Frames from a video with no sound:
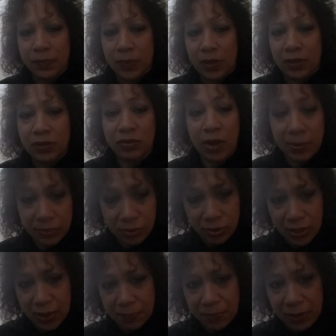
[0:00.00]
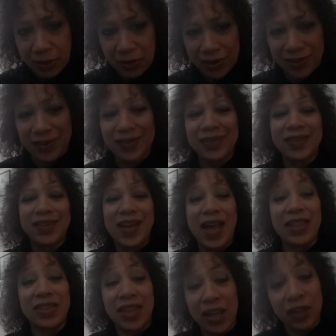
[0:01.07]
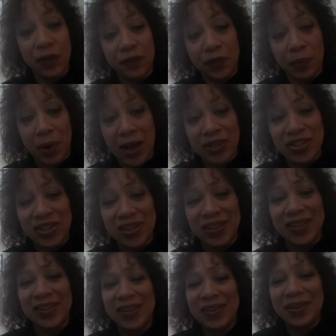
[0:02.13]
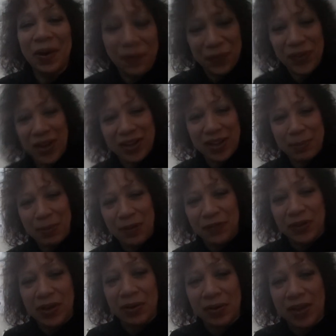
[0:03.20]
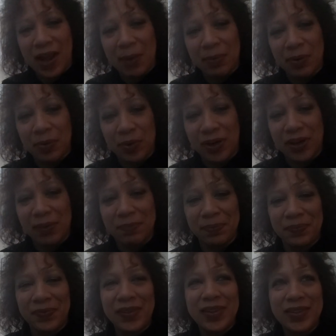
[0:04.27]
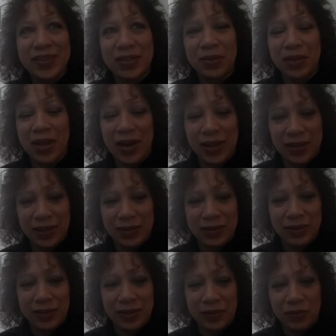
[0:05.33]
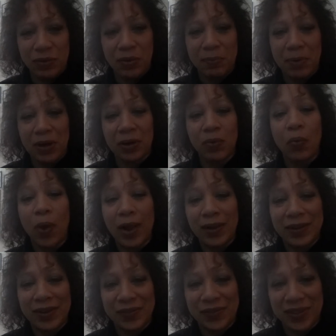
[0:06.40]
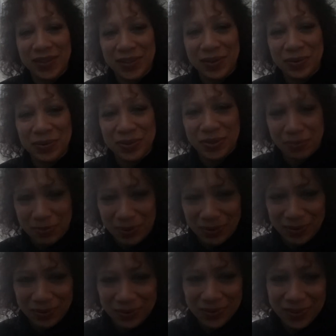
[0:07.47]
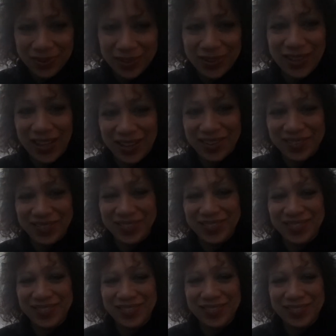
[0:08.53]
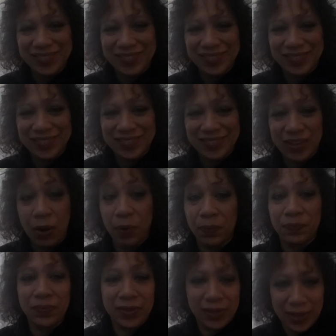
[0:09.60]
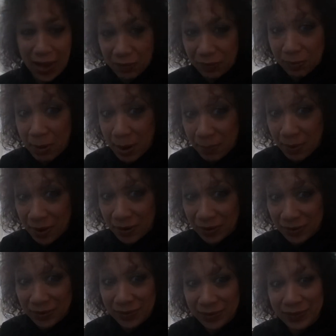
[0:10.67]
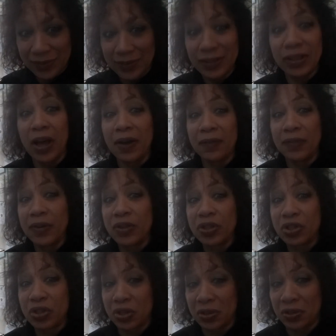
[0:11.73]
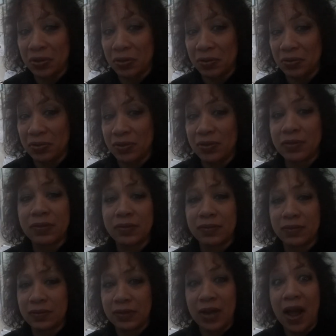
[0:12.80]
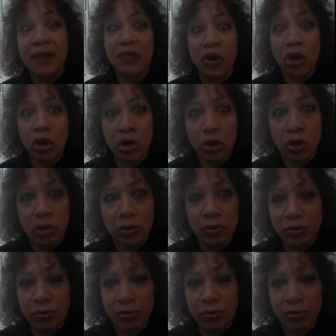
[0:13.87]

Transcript: So I'm Suzanne Perry, and thank you for watching. Hopefully, I'll get my video camera working so that I can give you a better quality video tomorrow. Thank you. Oh, and remember, love shouldn't hurt. Ever.